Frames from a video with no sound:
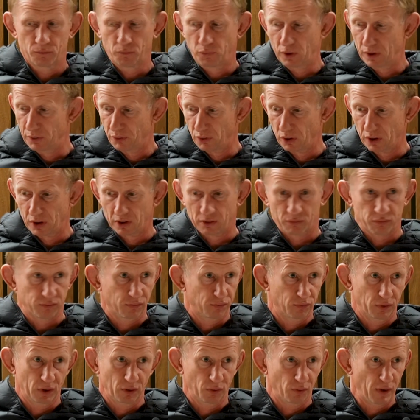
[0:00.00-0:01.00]
we
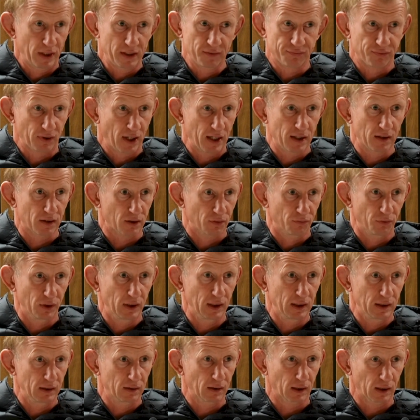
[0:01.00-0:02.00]
were ready for anything
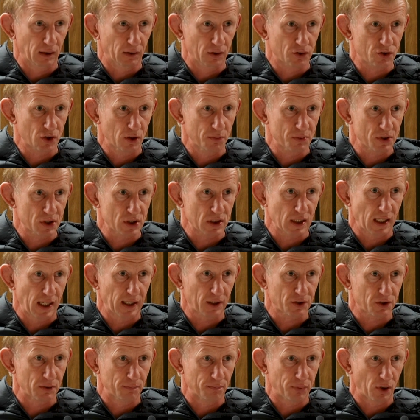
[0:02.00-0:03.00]
really, in terms of
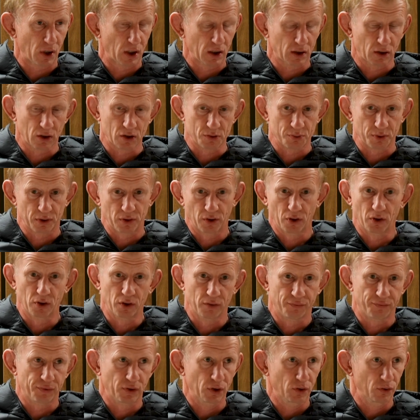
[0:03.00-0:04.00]
selection part, because we'd
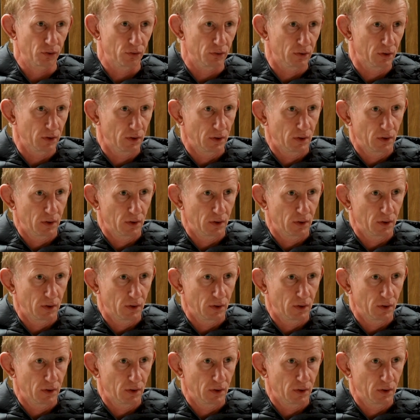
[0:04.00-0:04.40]
heard a few